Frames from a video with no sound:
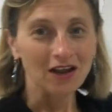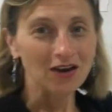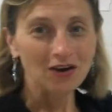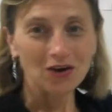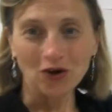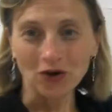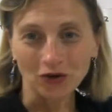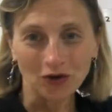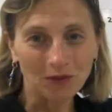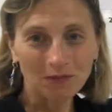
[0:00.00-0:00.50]

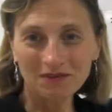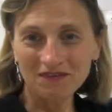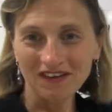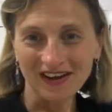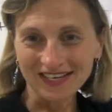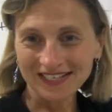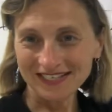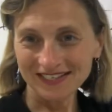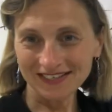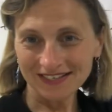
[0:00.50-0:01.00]
No common
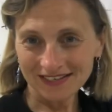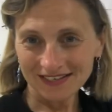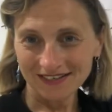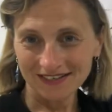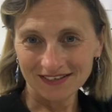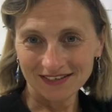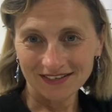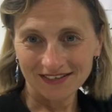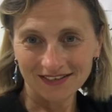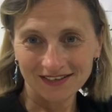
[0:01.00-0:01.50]
factors.
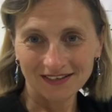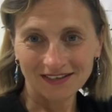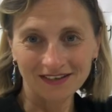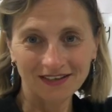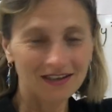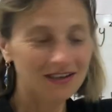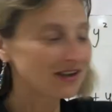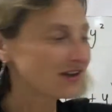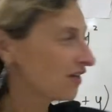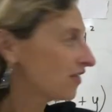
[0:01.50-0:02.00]

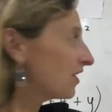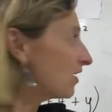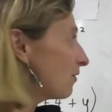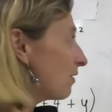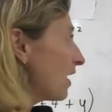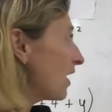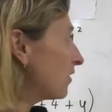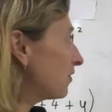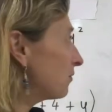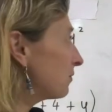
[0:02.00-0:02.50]
There
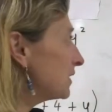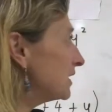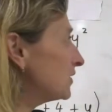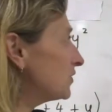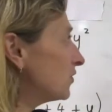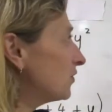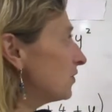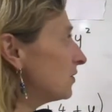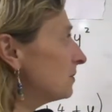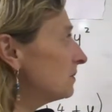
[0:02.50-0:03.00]
are 3
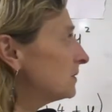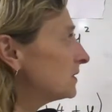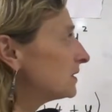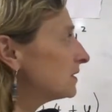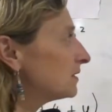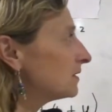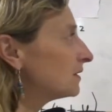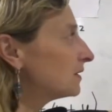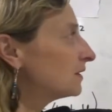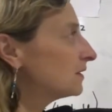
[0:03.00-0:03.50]
terms,
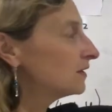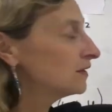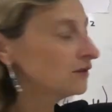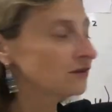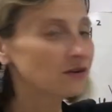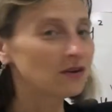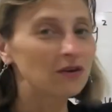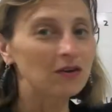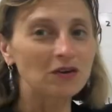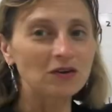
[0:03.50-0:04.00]

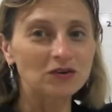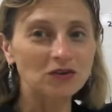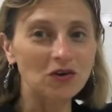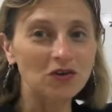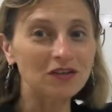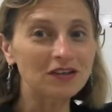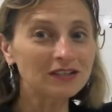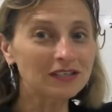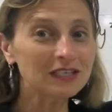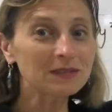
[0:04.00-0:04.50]
so
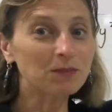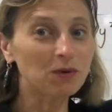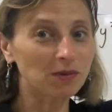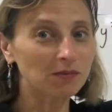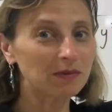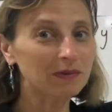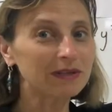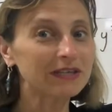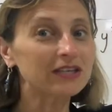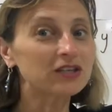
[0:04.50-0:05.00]
this is
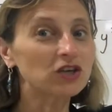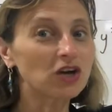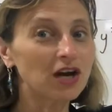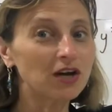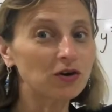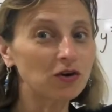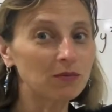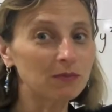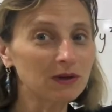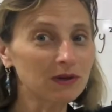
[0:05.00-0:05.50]
probably a
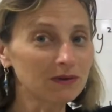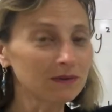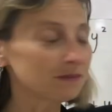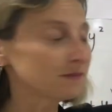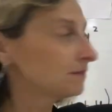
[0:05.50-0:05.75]
trinomial.